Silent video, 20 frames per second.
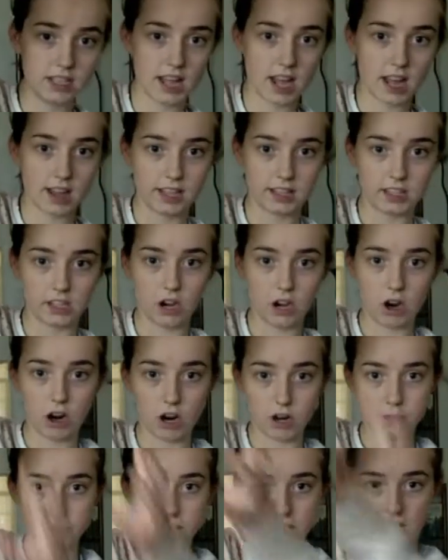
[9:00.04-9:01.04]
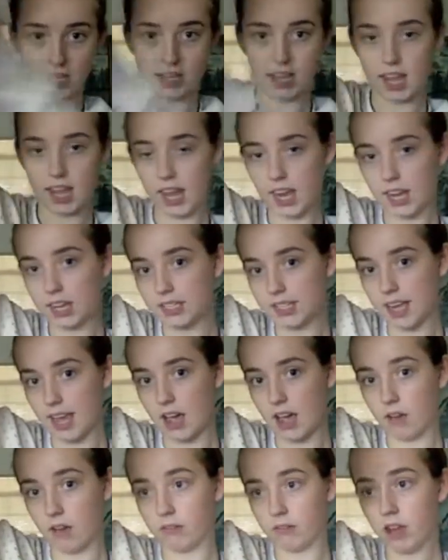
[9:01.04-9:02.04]
how like the arms like hang
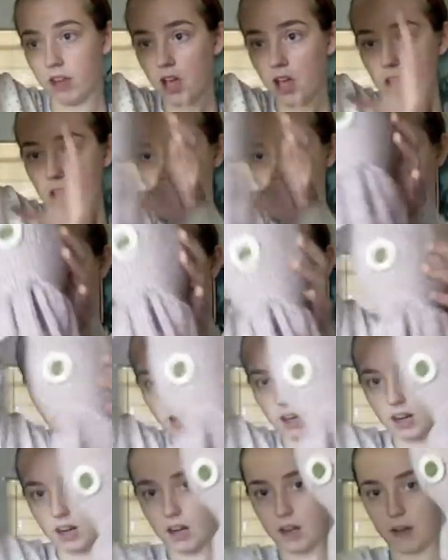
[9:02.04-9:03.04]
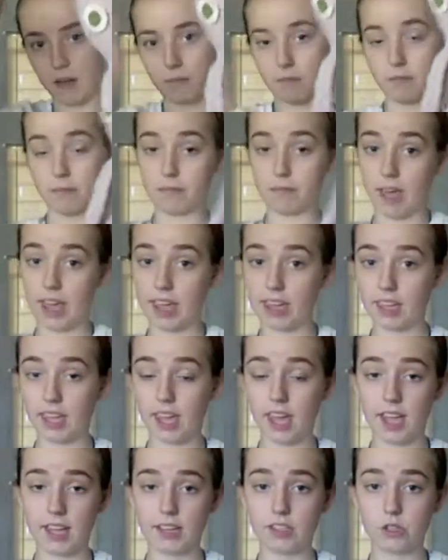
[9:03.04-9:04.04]
down more like
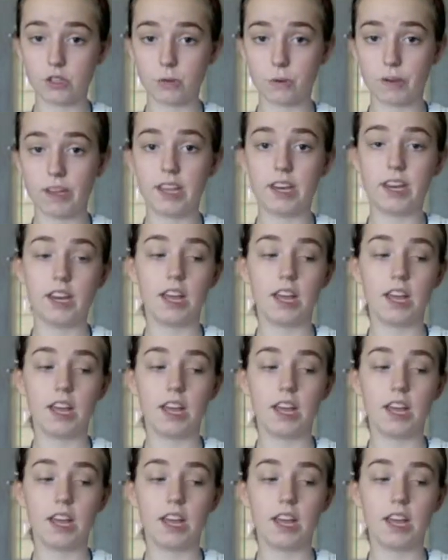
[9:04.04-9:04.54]
a squid.